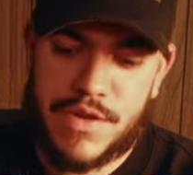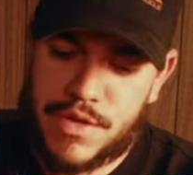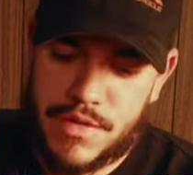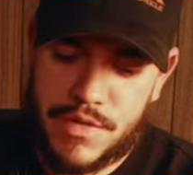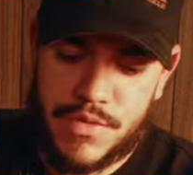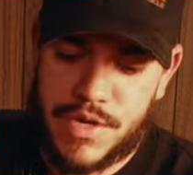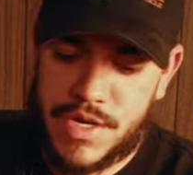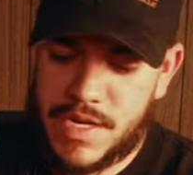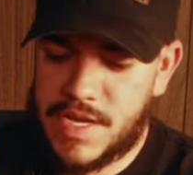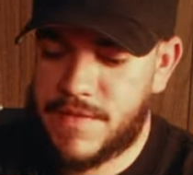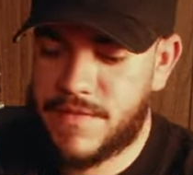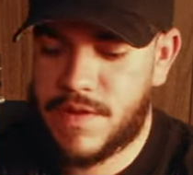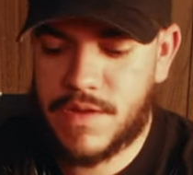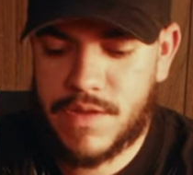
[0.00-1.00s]
solution
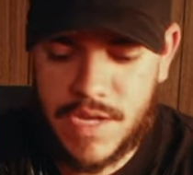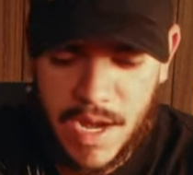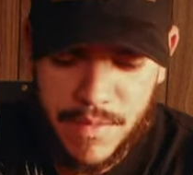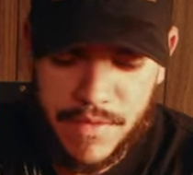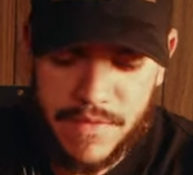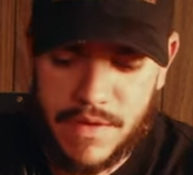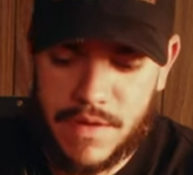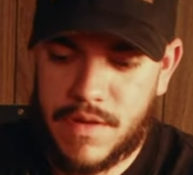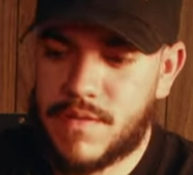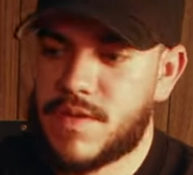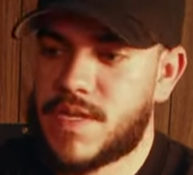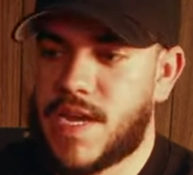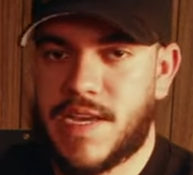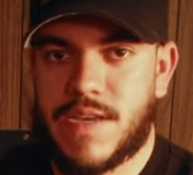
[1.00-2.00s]
even on top of the
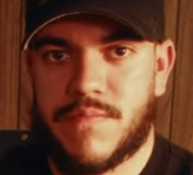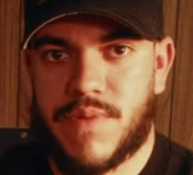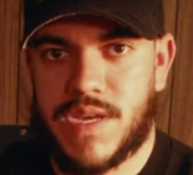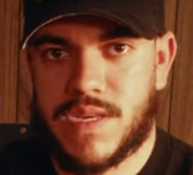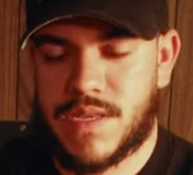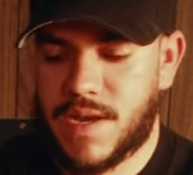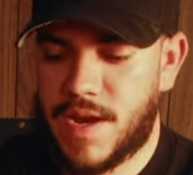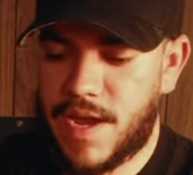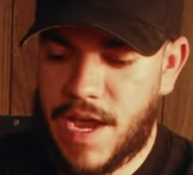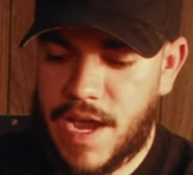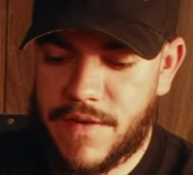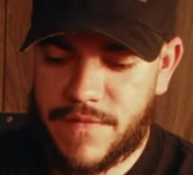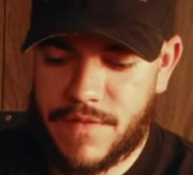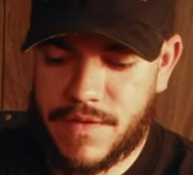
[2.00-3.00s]
Titan base that I
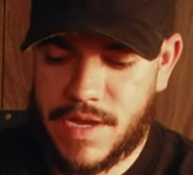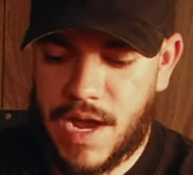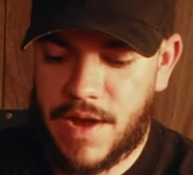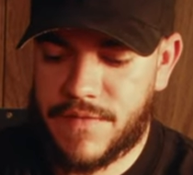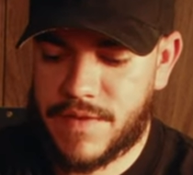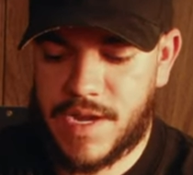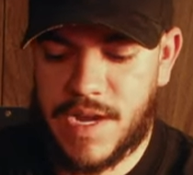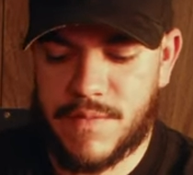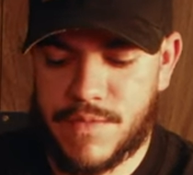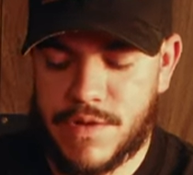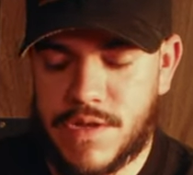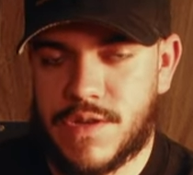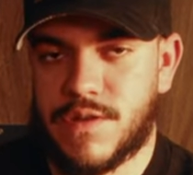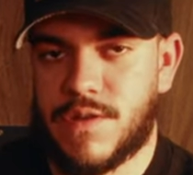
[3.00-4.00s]
have for the Alpha
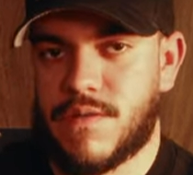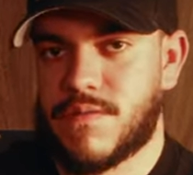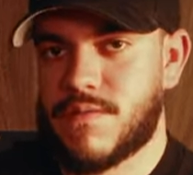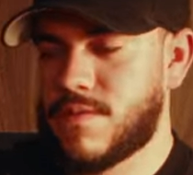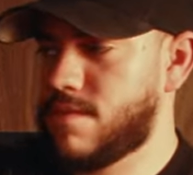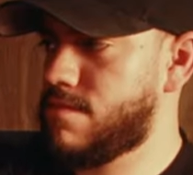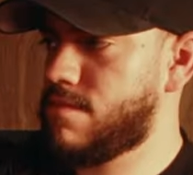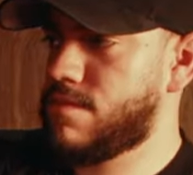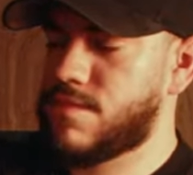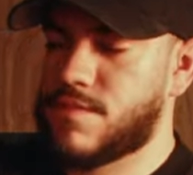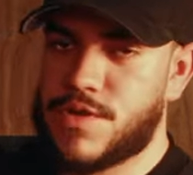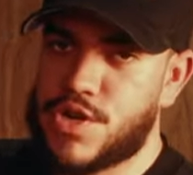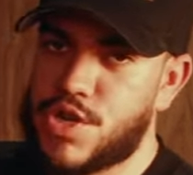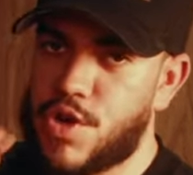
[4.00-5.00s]
cameras. So
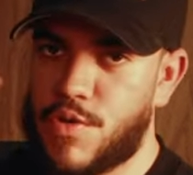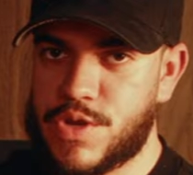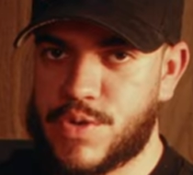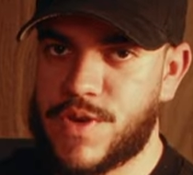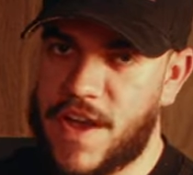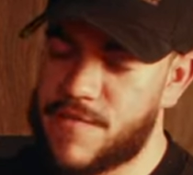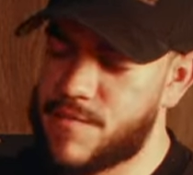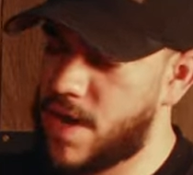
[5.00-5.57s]
you just always wanna have